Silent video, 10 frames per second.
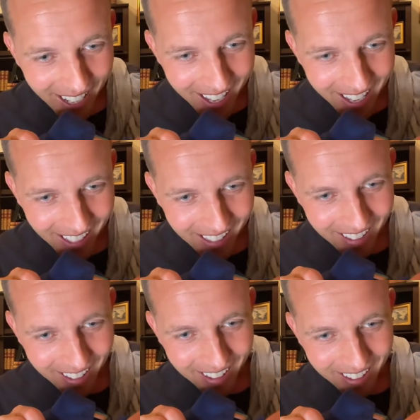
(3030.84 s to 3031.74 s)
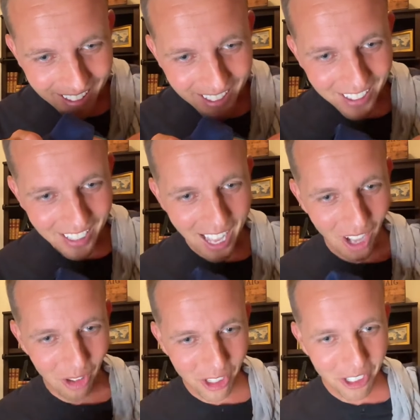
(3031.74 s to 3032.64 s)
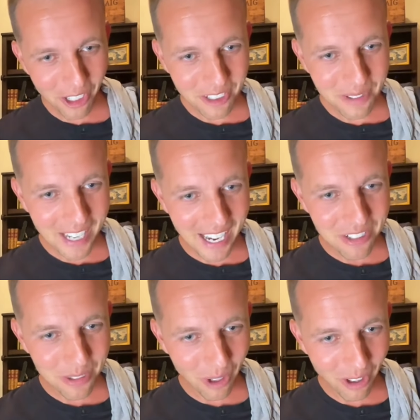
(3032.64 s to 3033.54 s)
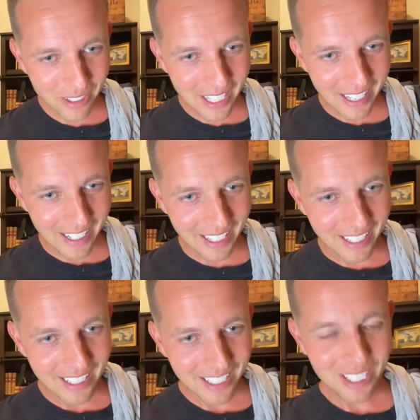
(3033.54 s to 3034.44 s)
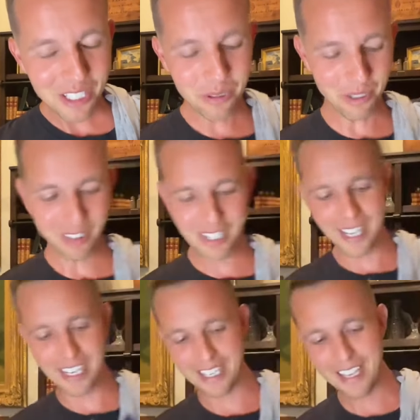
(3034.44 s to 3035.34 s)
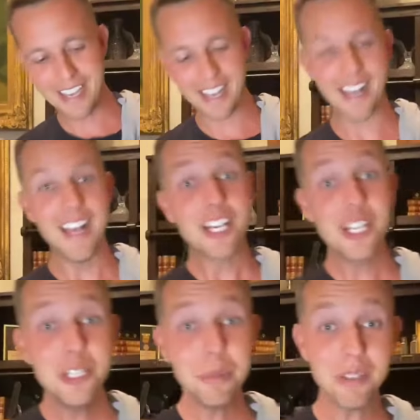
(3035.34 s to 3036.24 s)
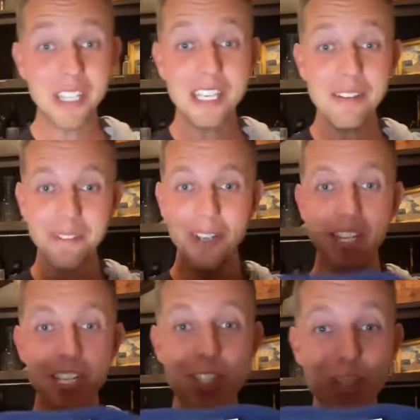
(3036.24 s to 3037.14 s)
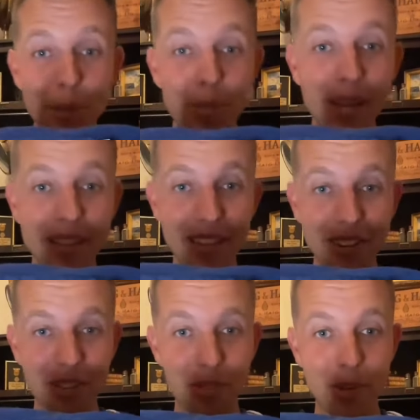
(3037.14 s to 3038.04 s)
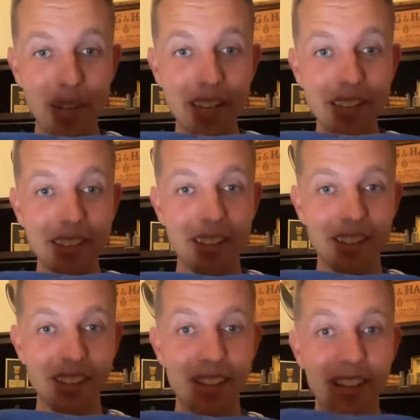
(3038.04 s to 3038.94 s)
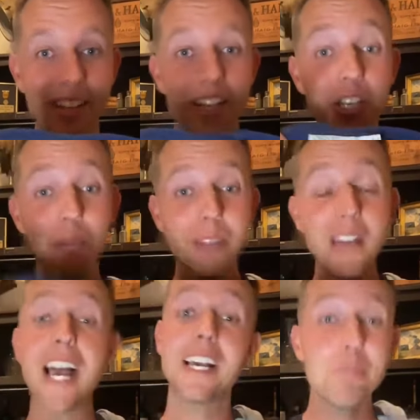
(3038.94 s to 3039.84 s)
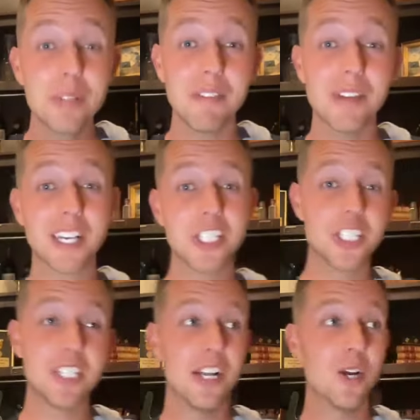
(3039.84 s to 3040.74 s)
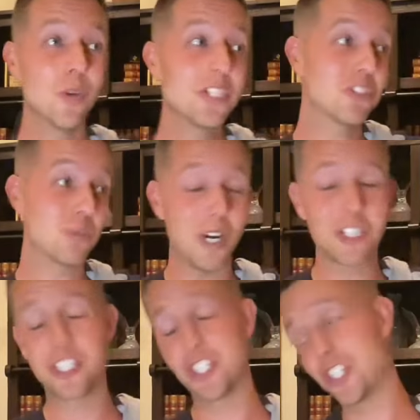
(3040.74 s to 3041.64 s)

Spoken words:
Dang. Look at all you guys. You all got it. Yeah. Can you believe she picked out this brand? Can you believe? I can believe it because we just washed a